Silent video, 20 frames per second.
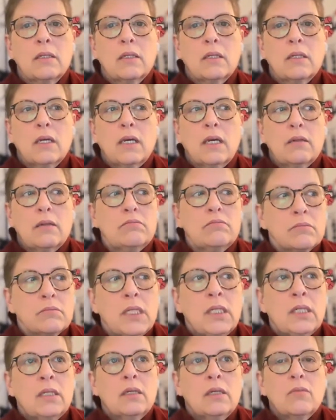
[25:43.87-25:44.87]
And
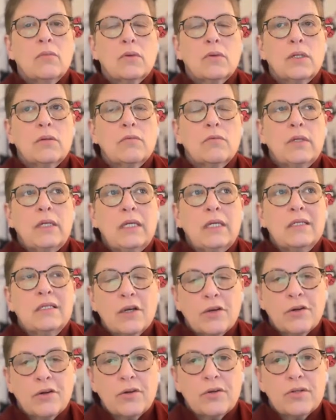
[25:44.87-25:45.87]
we need
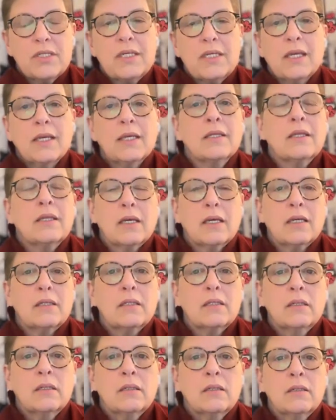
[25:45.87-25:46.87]
to understand
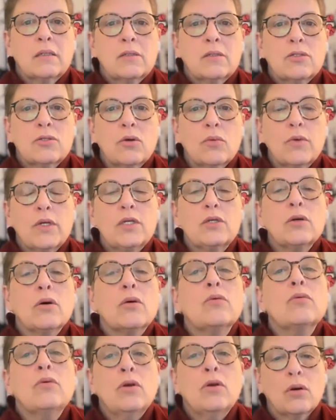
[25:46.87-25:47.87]
that. So we
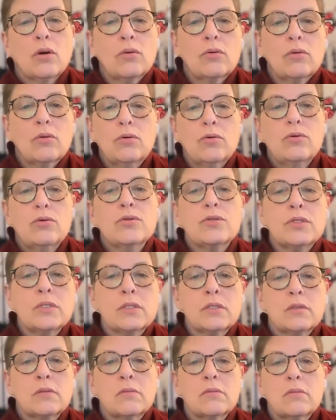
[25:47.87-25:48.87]
don't know
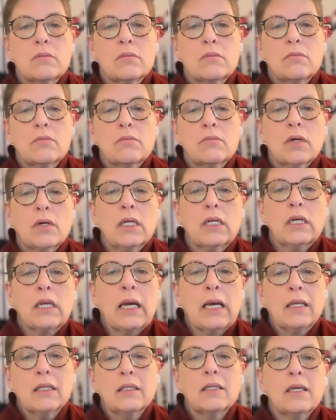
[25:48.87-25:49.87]
who's right
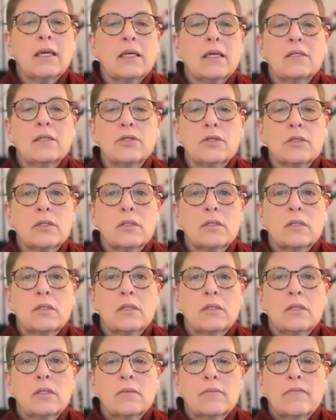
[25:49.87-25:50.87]
on the edge.
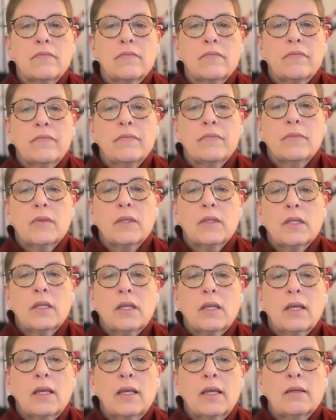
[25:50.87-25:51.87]

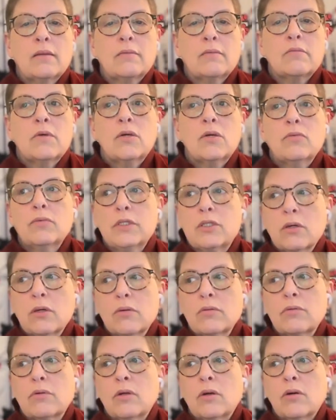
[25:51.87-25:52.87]
And we
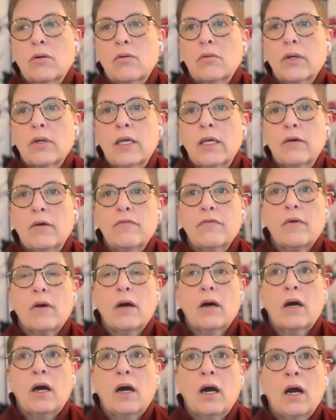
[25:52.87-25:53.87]
don't know if
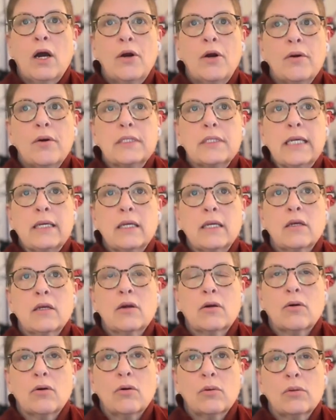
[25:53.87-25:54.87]
taking
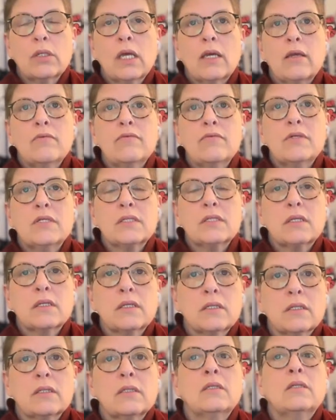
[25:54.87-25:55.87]
our own life is
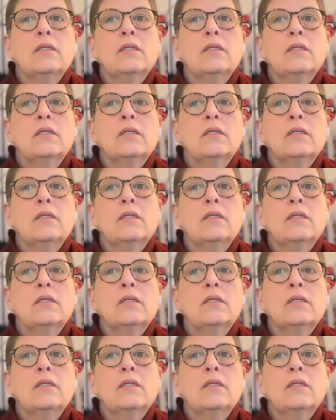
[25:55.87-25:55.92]
gonna